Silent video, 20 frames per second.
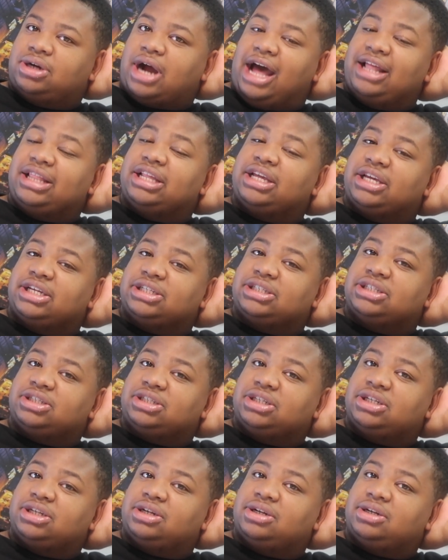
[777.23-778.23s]
I think he's a
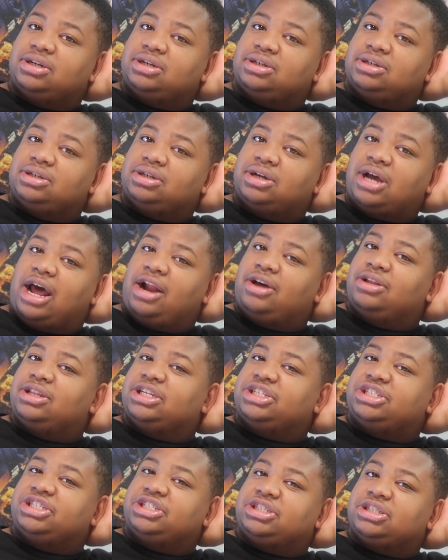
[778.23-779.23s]
cheater. I don't
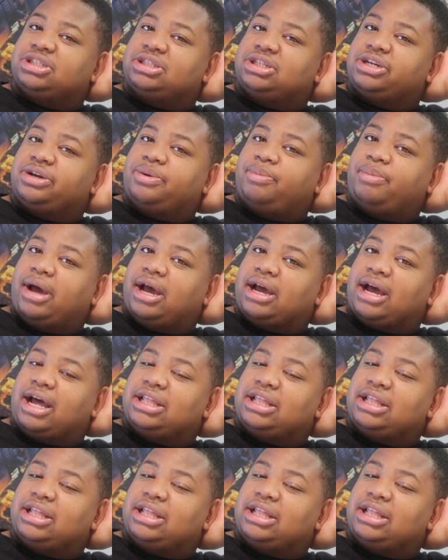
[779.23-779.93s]
think she should have took him back.